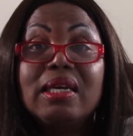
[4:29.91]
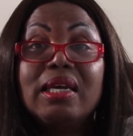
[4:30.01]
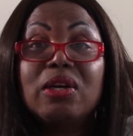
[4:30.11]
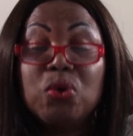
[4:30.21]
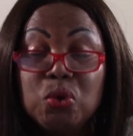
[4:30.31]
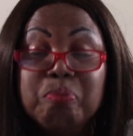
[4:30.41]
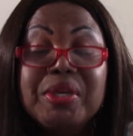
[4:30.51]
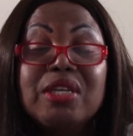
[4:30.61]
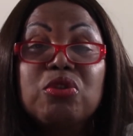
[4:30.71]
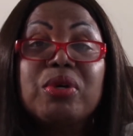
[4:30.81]
it could
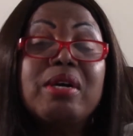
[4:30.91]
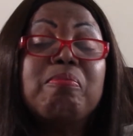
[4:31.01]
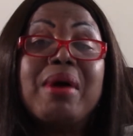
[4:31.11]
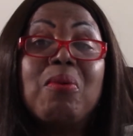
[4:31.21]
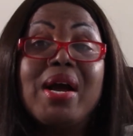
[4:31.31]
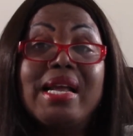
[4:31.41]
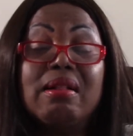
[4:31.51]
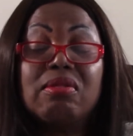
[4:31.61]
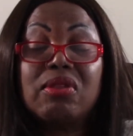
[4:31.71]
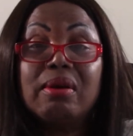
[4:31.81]
be to help our
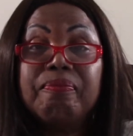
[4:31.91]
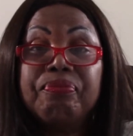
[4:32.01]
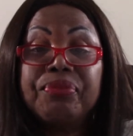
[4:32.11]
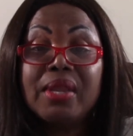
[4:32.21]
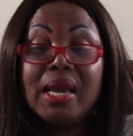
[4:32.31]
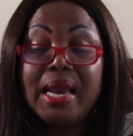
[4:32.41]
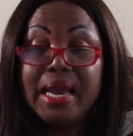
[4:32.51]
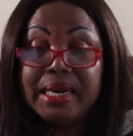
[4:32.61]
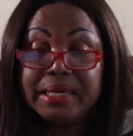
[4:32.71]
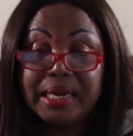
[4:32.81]
health. And